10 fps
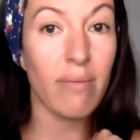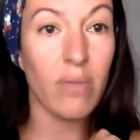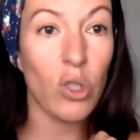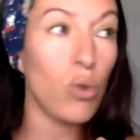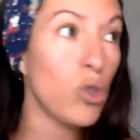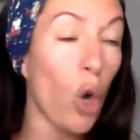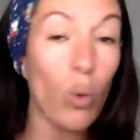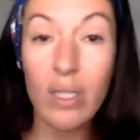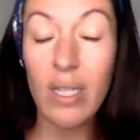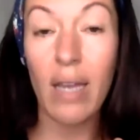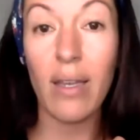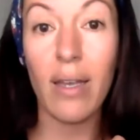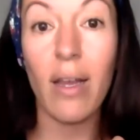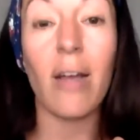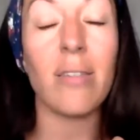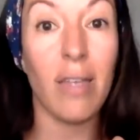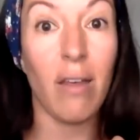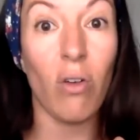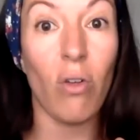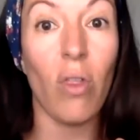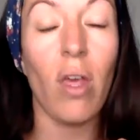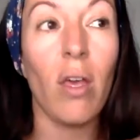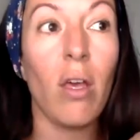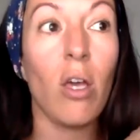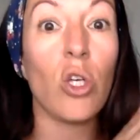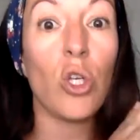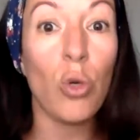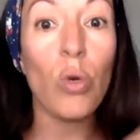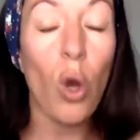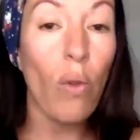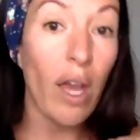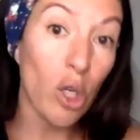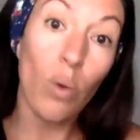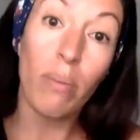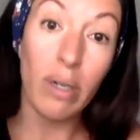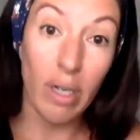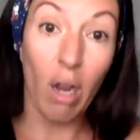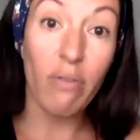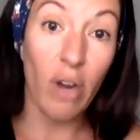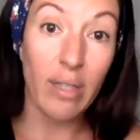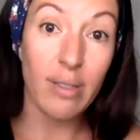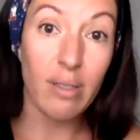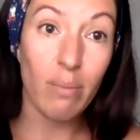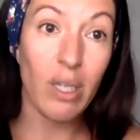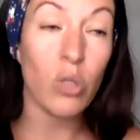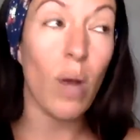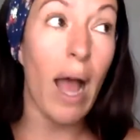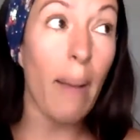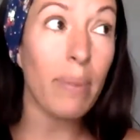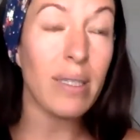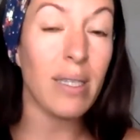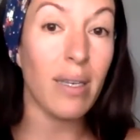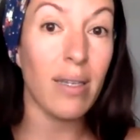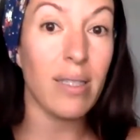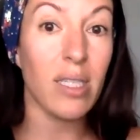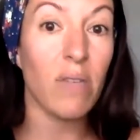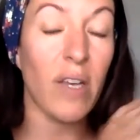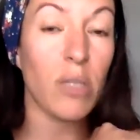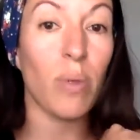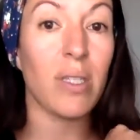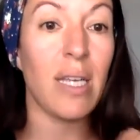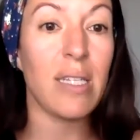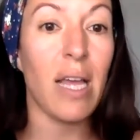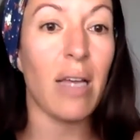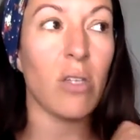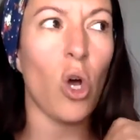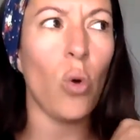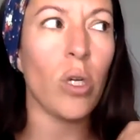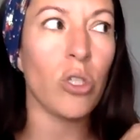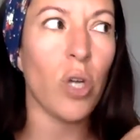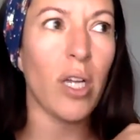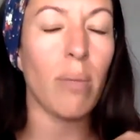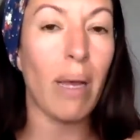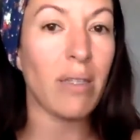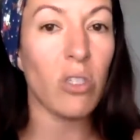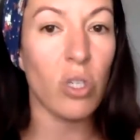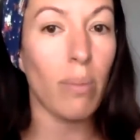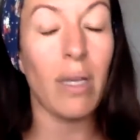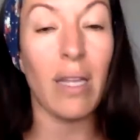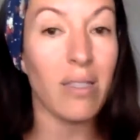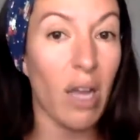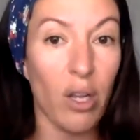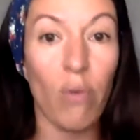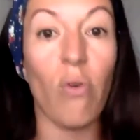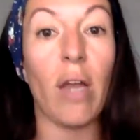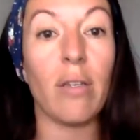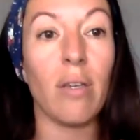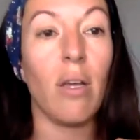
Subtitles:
You don't send it until you know that you and Mary are friends, because what happens is Facebook sees that as, oh, you're trying to message somebody that's not your friend.